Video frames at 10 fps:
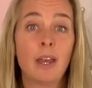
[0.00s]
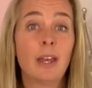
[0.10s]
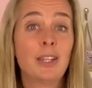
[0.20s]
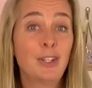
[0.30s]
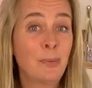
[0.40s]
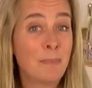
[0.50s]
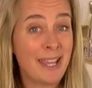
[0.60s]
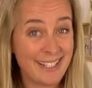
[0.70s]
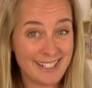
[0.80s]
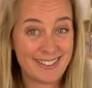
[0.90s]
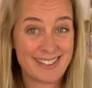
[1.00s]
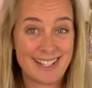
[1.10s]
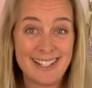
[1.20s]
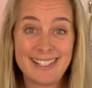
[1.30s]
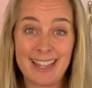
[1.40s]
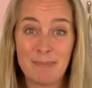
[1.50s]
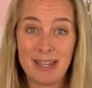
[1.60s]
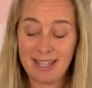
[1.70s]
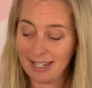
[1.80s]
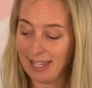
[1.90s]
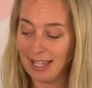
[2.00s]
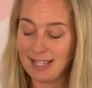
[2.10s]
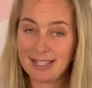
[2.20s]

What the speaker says: You may notice that the Maker is